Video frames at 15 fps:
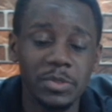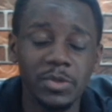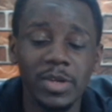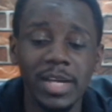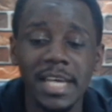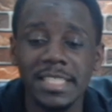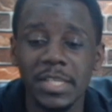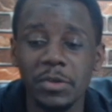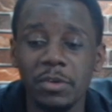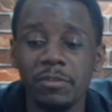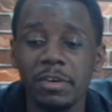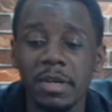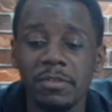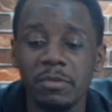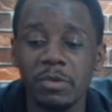So guys, thank you
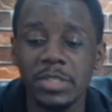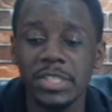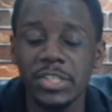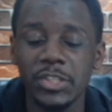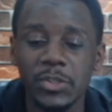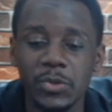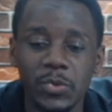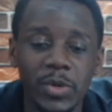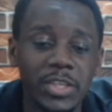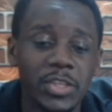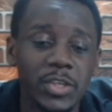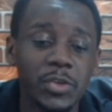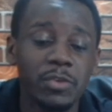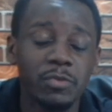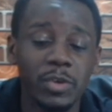very much for watching it through. I
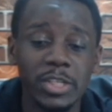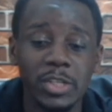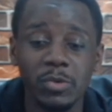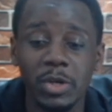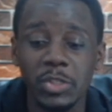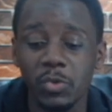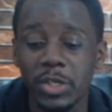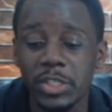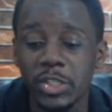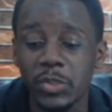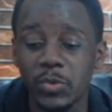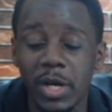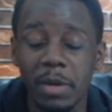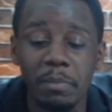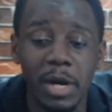think you've gotten what you wanted
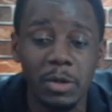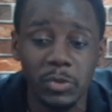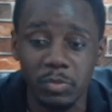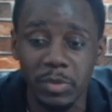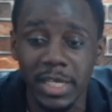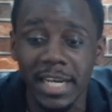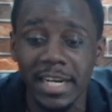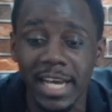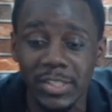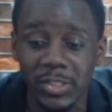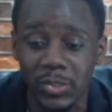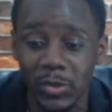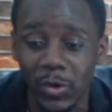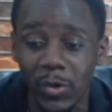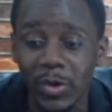to know about me and
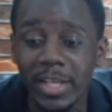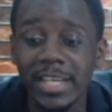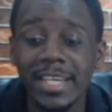Arsenal.